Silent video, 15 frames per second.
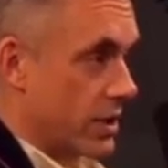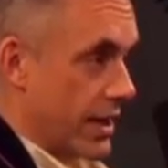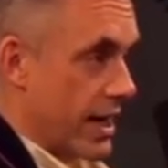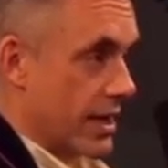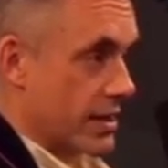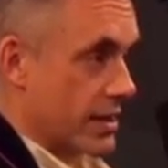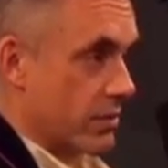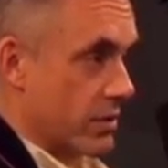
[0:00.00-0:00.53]
was the
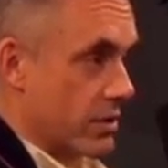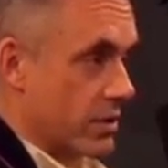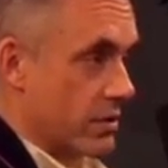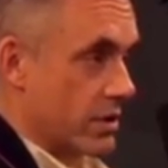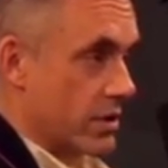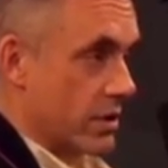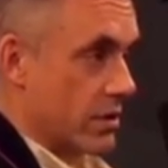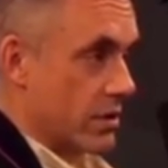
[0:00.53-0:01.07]
gas that was
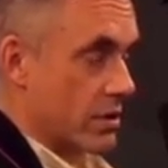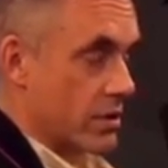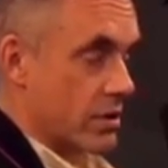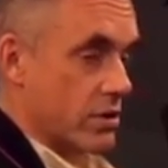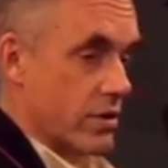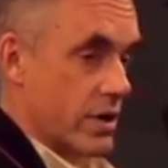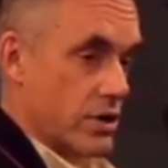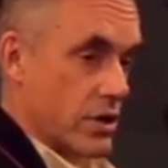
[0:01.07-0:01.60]
used in the
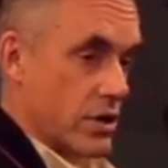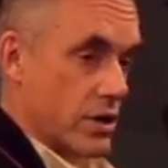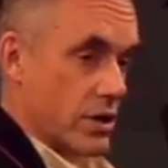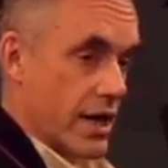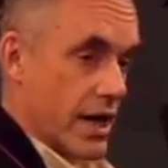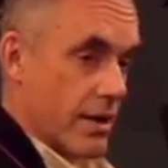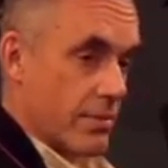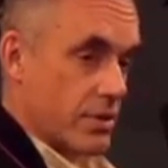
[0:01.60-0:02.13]
concentration
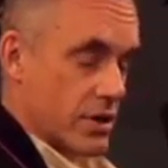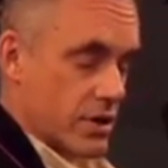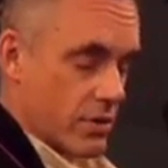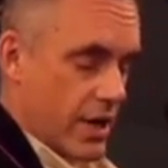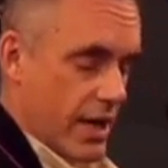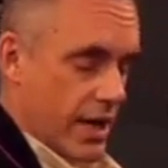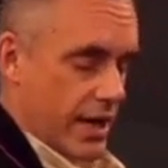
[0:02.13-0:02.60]
camps. And so